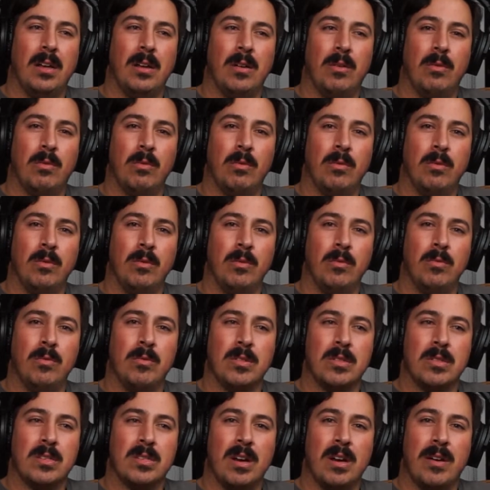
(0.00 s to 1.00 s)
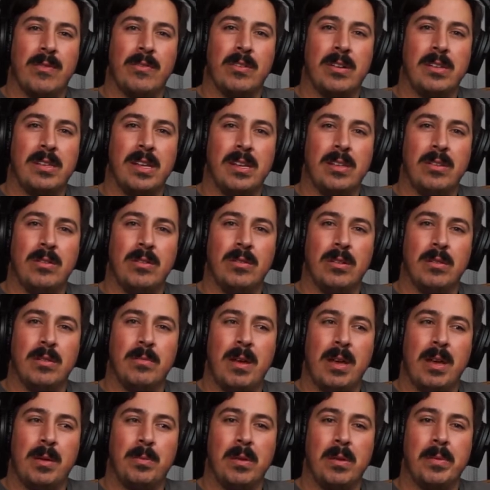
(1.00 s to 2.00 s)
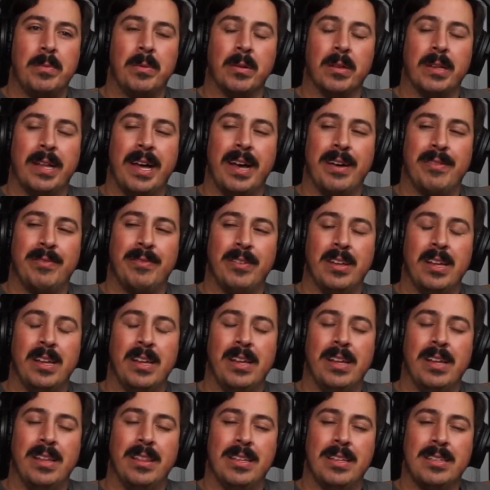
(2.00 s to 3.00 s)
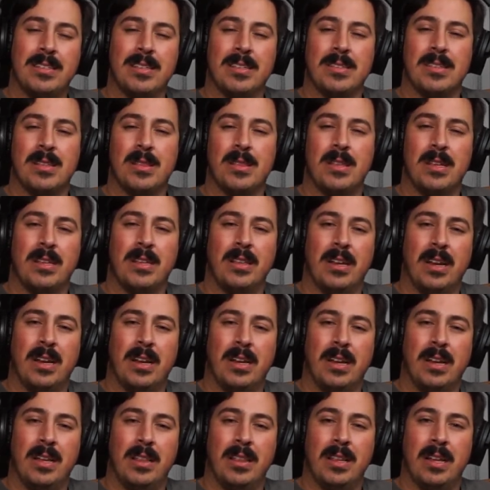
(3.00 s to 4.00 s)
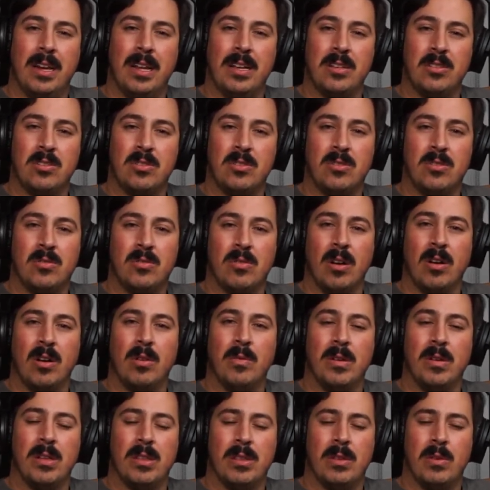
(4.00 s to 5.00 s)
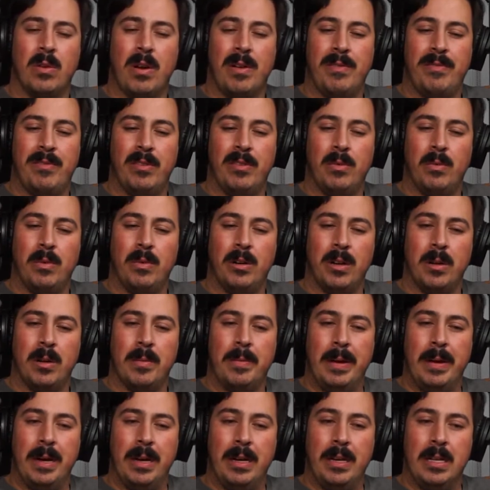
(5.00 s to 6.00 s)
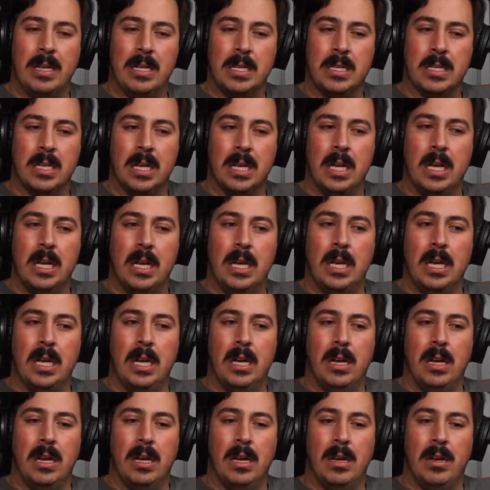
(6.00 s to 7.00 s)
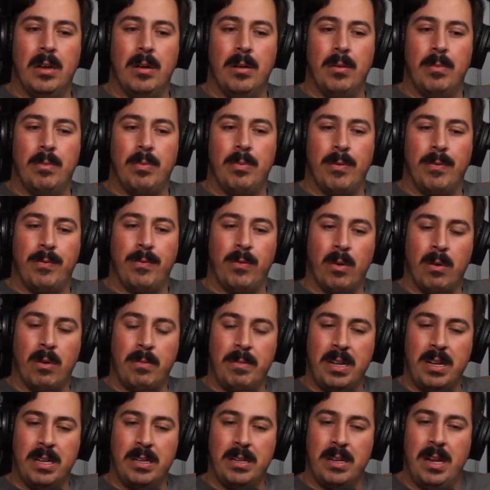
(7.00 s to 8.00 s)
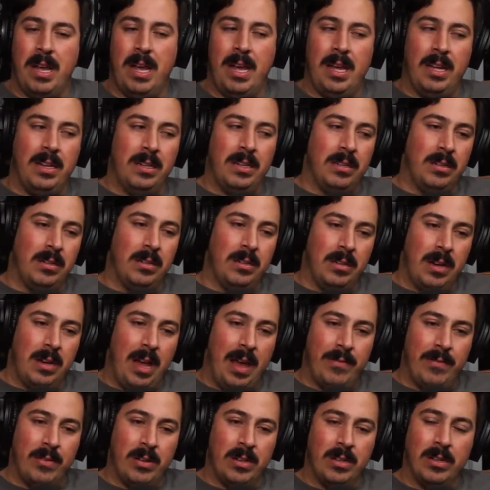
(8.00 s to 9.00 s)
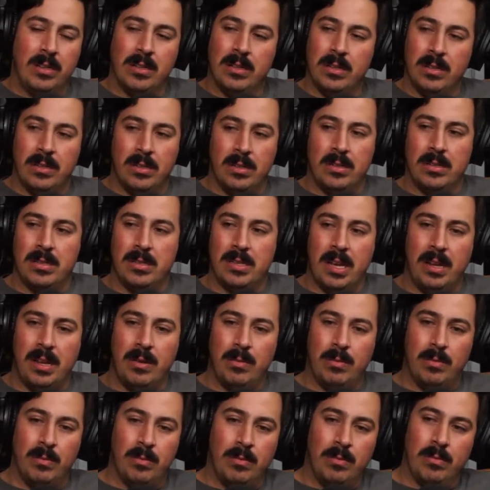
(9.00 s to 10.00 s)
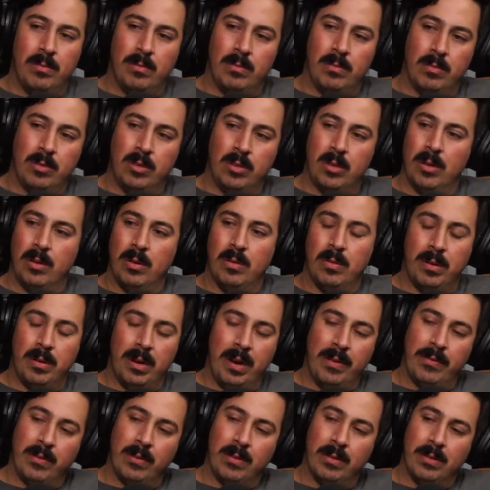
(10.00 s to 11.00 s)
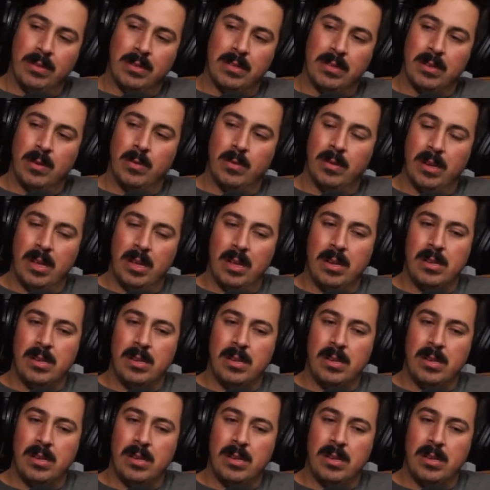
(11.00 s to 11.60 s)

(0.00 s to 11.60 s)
uh, discovering that you can make people laugh. This is a thing that I struggle with, or I feel weird about, is performing and having a good set, show, whatever, and